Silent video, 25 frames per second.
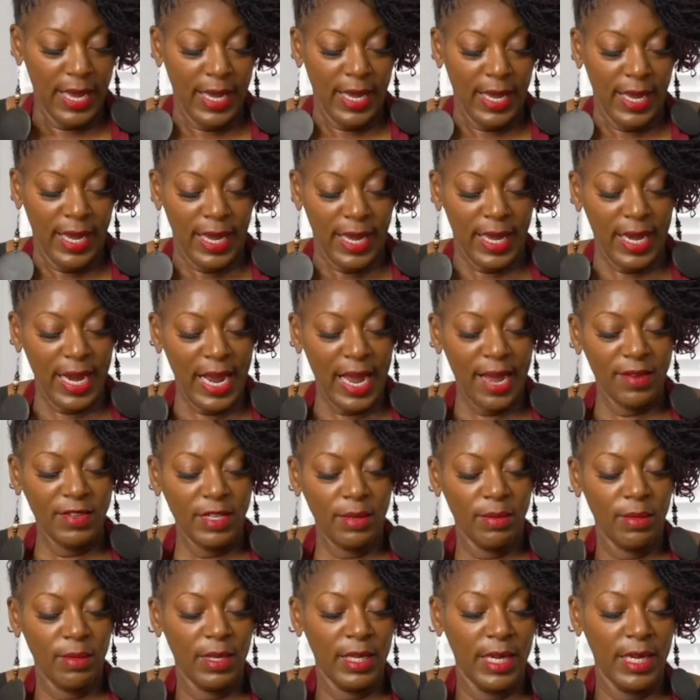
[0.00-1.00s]
And I have
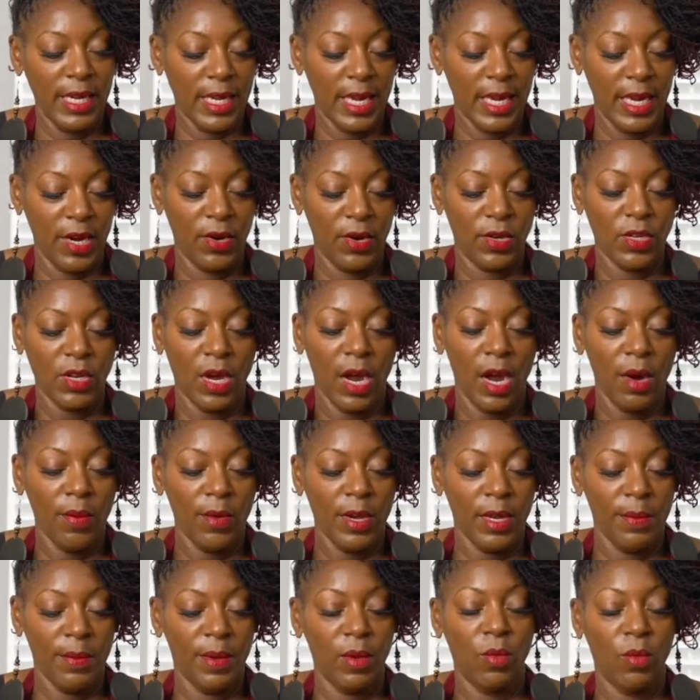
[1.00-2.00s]
some leek here. It's already
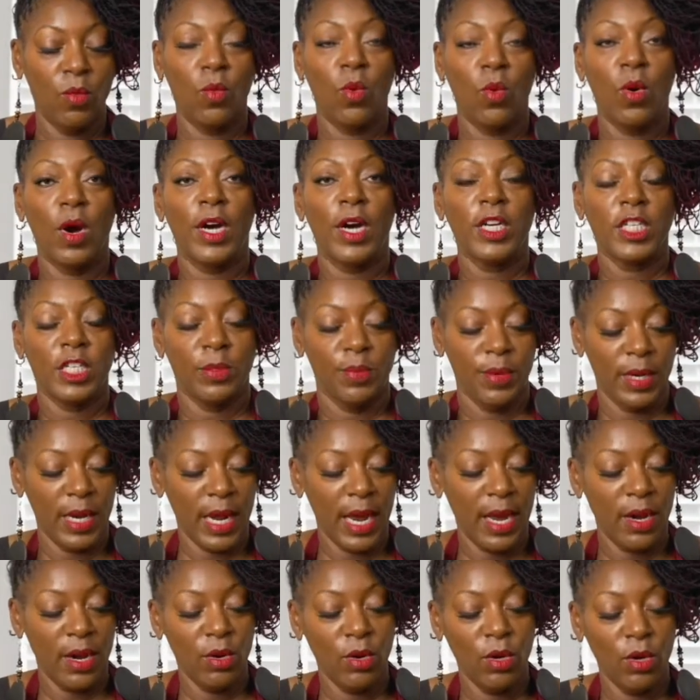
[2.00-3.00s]
been washed, but I
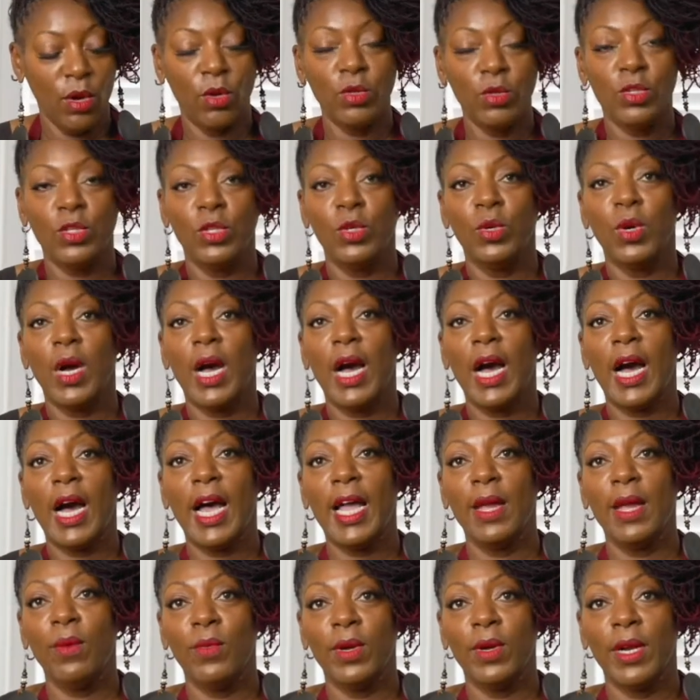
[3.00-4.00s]
don't go too high
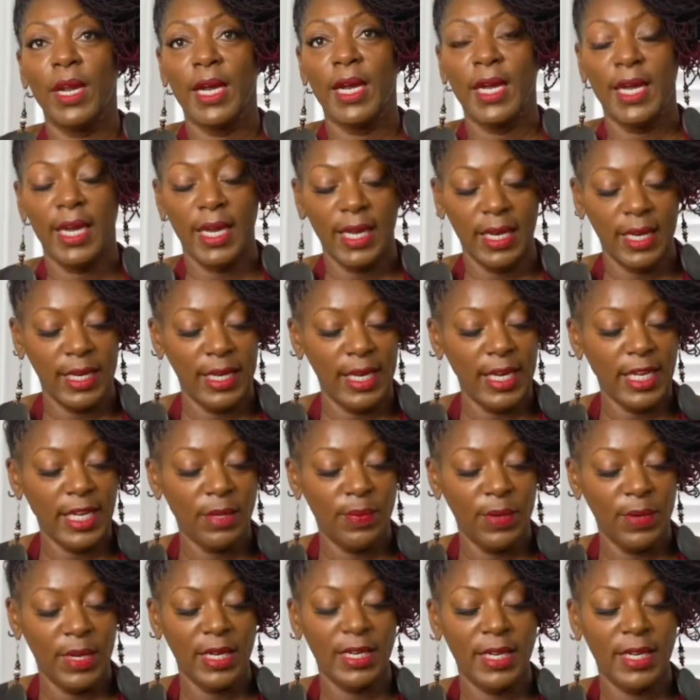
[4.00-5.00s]
when I cut leeks because